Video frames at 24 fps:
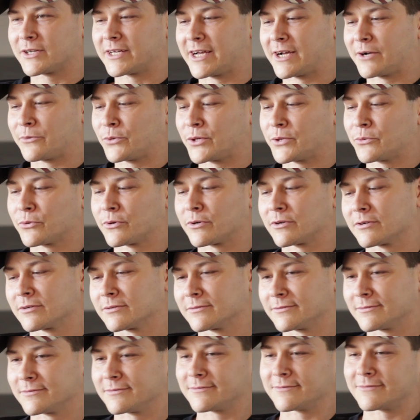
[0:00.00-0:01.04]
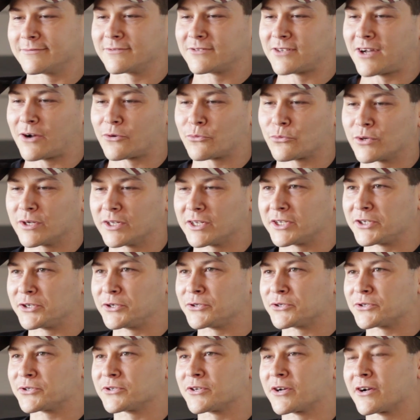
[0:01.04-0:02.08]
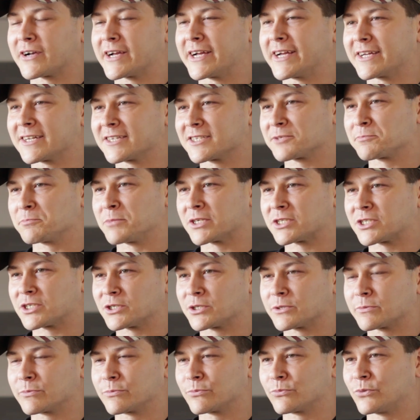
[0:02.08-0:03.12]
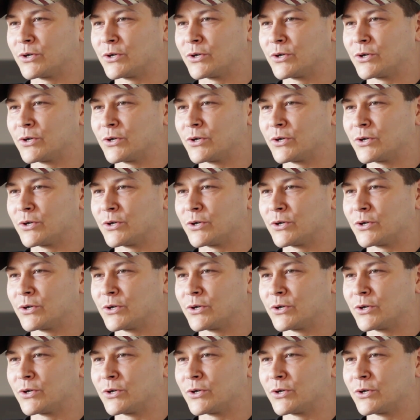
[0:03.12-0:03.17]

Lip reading: yeah, we were not really using our head as much as